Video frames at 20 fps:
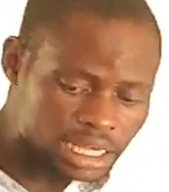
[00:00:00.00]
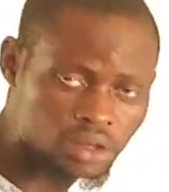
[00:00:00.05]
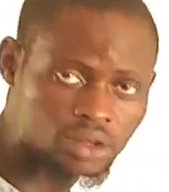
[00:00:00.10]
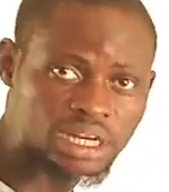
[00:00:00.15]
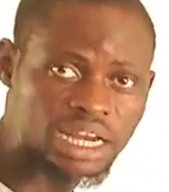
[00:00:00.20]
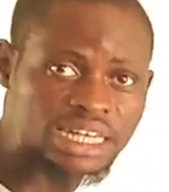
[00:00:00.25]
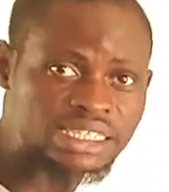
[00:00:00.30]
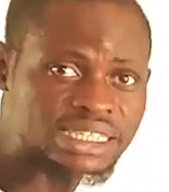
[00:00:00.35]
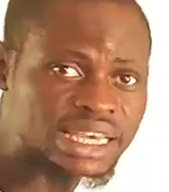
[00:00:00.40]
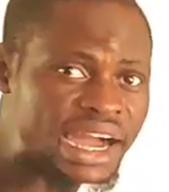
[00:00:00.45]
a
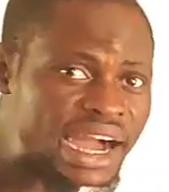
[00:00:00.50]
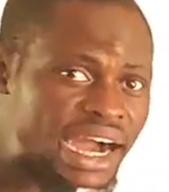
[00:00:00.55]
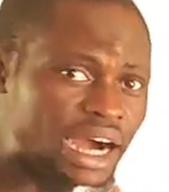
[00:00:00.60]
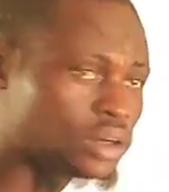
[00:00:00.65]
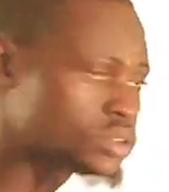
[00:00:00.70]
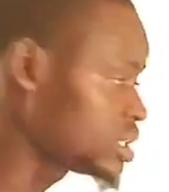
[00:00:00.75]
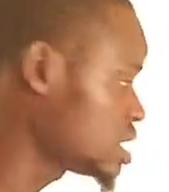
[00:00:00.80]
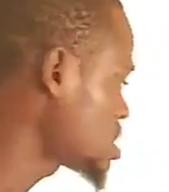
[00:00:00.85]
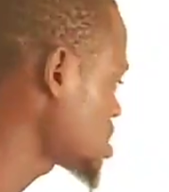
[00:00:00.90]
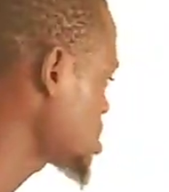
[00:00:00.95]
look at
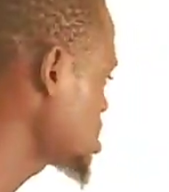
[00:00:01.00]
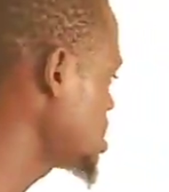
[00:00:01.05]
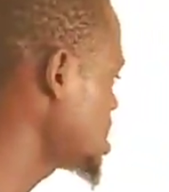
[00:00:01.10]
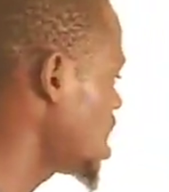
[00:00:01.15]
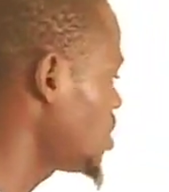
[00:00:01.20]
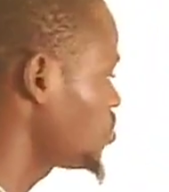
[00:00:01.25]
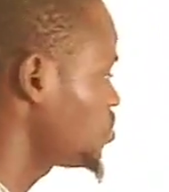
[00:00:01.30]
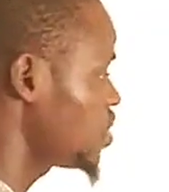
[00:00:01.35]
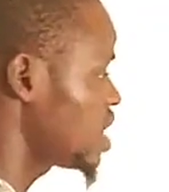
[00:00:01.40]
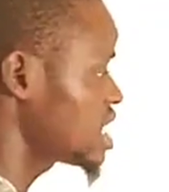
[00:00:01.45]
how this thing
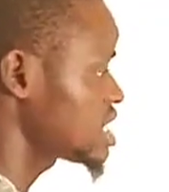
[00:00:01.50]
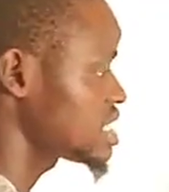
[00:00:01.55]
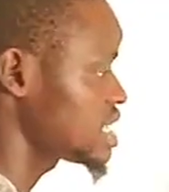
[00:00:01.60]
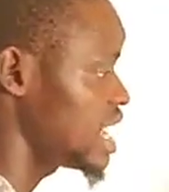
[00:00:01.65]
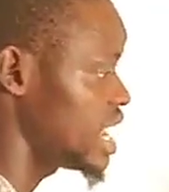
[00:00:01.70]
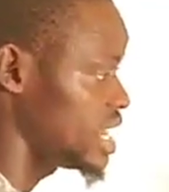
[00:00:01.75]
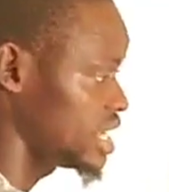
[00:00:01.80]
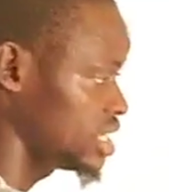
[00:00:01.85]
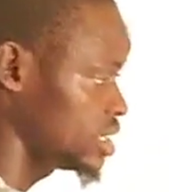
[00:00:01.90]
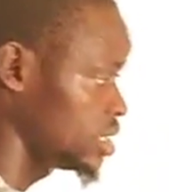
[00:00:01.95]
affects,
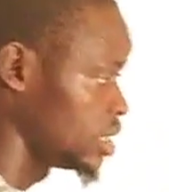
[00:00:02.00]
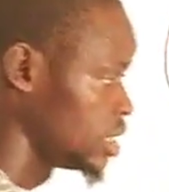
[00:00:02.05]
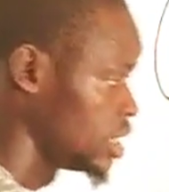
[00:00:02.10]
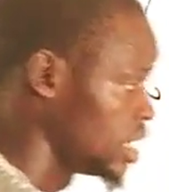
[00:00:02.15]
and